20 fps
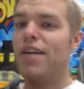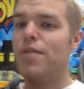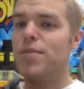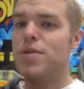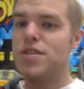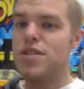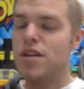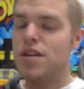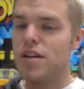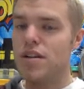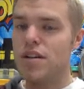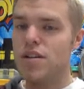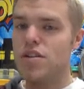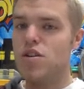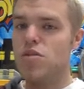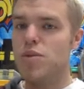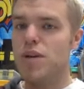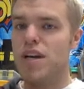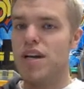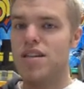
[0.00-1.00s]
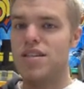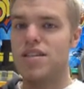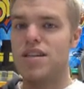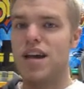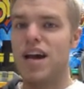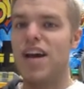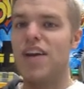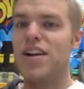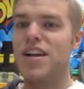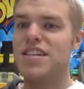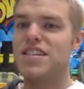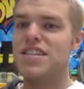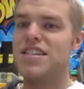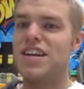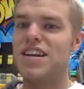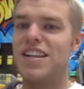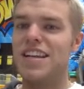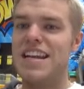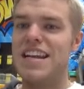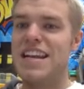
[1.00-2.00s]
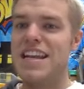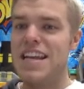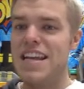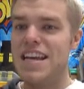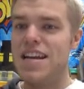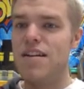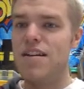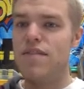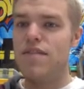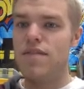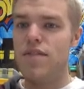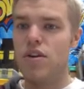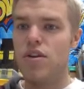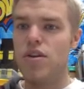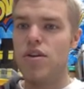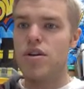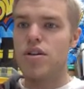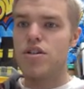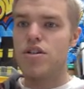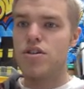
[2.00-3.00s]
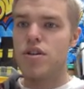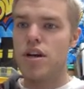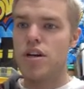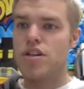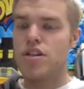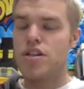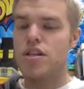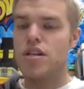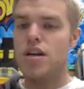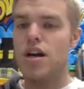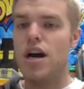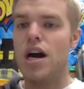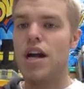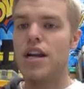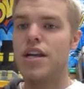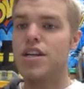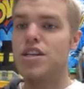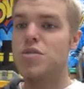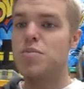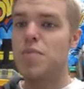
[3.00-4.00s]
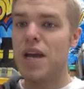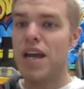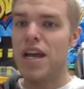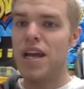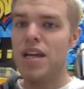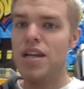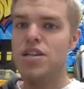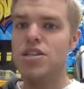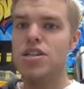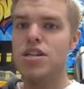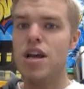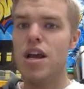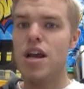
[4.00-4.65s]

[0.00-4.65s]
been starting to do, because I don't necessarily need further instruction on each page,